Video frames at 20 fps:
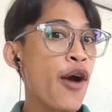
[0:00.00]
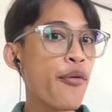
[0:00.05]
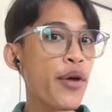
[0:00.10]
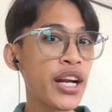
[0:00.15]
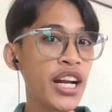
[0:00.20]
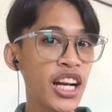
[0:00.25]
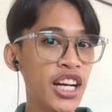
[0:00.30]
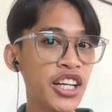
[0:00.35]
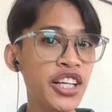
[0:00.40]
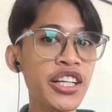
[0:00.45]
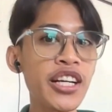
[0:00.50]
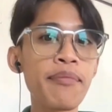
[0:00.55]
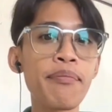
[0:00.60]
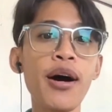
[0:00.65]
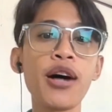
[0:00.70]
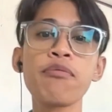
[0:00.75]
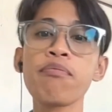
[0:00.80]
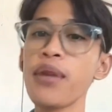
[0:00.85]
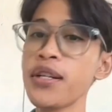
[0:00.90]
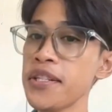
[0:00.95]
When I learned
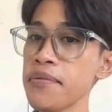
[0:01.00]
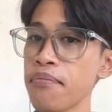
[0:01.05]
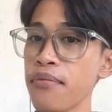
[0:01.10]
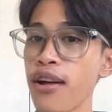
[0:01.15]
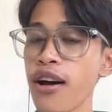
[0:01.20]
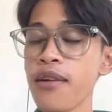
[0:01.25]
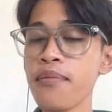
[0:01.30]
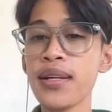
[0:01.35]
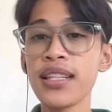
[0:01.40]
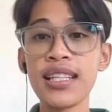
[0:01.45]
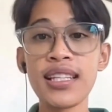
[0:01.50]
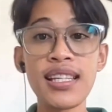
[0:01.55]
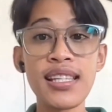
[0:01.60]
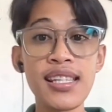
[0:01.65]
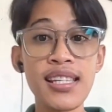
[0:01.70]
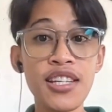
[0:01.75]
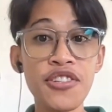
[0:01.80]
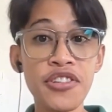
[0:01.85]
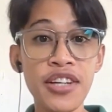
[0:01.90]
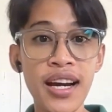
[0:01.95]
about my deployment at the
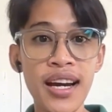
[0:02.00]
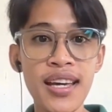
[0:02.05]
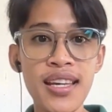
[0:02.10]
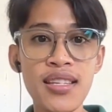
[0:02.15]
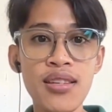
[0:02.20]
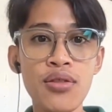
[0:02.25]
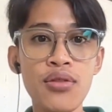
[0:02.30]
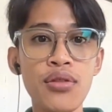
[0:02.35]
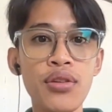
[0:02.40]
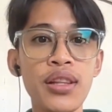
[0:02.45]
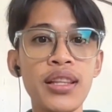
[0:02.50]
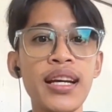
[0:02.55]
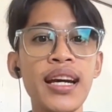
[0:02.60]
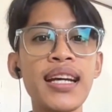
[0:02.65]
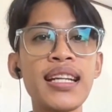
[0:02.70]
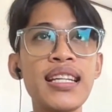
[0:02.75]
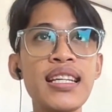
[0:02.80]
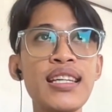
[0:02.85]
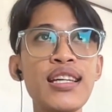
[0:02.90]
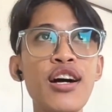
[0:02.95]
senior high school, the
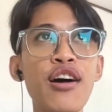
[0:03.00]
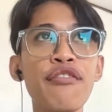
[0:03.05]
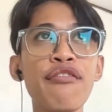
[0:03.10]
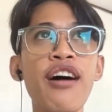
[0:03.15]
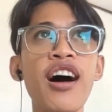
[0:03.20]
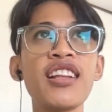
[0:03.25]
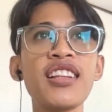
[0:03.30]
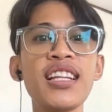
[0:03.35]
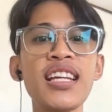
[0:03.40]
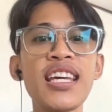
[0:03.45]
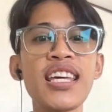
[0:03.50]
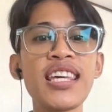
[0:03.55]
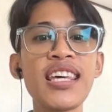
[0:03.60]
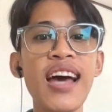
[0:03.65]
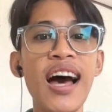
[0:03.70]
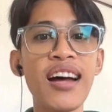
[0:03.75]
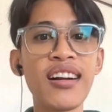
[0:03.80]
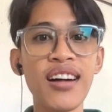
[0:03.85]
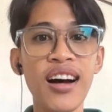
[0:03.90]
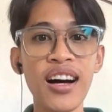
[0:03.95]
idea of handling
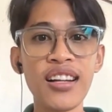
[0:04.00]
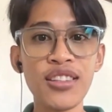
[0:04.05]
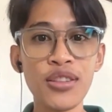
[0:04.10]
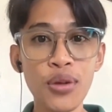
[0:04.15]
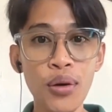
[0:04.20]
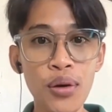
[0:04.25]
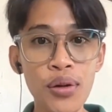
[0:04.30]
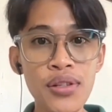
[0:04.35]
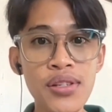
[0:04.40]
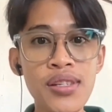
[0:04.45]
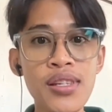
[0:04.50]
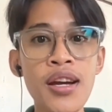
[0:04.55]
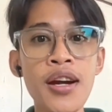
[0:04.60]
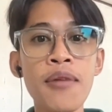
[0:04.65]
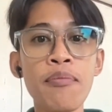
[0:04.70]
young adults